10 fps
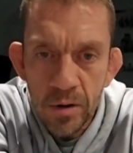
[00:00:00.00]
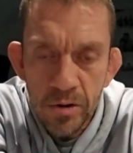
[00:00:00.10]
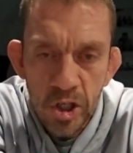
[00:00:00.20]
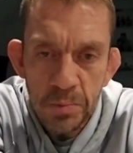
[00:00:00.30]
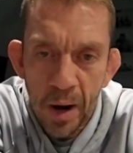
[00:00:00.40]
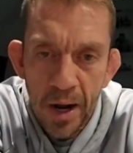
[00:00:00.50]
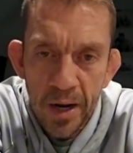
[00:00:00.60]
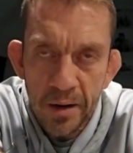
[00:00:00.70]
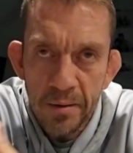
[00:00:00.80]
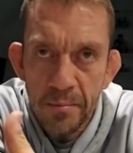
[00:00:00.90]
just
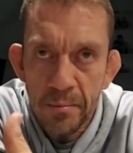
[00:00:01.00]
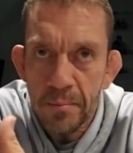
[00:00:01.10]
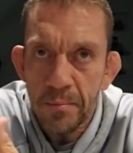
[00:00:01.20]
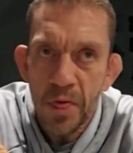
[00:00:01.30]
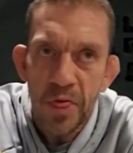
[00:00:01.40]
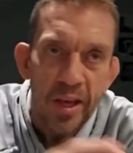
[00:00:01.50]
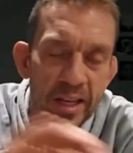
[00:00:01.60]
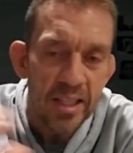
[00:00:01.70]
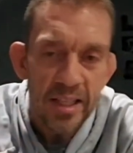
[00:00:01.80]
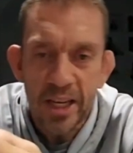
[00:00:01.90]
by
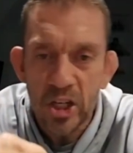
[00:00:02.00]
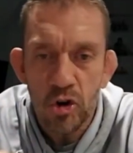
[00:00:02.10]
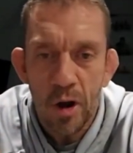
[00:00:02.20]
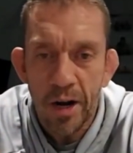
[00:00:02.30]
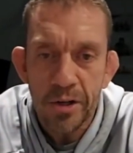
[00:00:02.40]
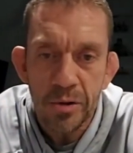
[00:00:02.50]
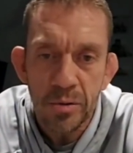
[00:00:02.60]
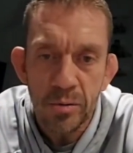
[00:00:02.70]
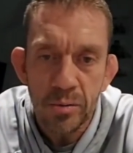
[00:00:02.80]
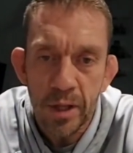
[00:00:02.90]
things that they try to
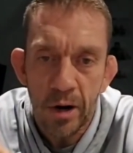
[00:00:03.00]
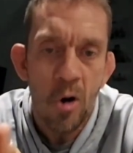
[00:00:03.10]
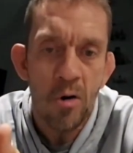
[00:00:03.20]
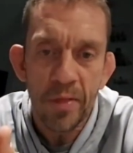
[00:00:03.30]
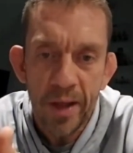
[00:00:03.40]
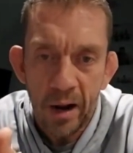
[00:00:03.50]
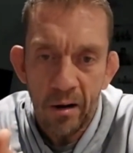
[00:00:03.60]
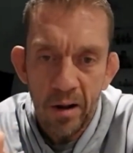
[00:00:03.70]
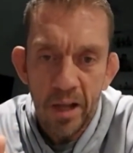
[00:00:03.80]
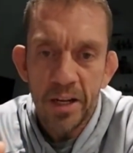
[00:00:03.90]
do that aren't
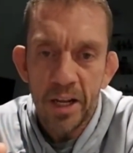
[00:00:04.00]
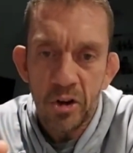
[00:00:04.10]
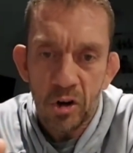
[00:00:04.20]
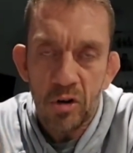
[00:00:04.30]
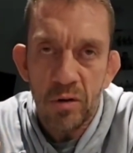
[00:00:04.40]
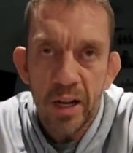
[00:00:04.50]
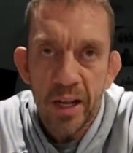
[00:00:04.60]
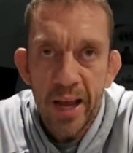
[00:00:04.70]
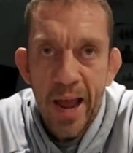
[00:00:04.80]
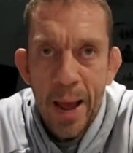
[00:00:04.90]
there. And you're
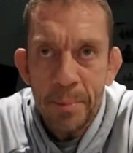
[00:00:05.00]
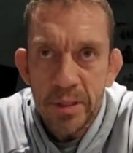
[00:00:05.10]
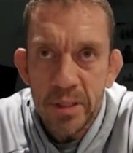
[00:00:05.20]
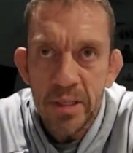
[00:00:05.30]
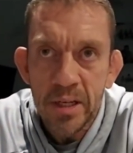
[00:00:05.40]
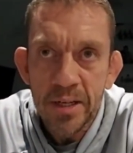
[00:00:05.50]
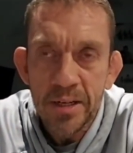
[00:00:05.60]
creating habits